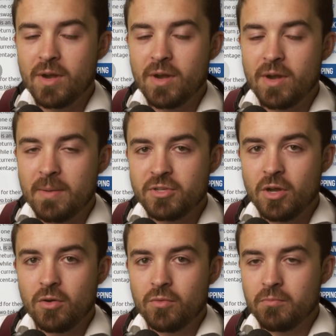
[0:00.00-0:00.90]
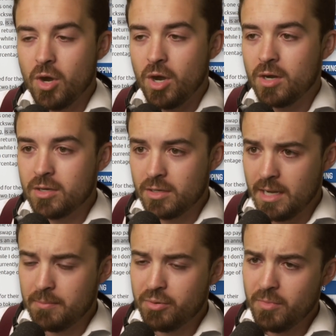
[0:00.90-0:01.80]
Crypto Mark
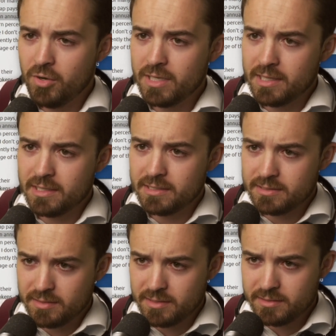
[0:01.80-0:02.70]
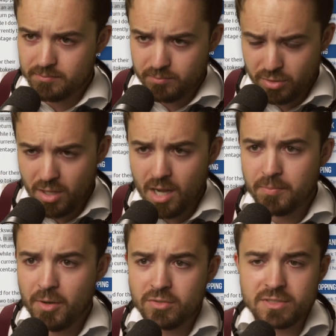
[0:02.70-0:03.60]
promoted in this blog
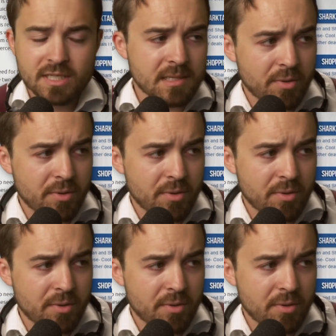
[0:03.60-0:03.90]
post that he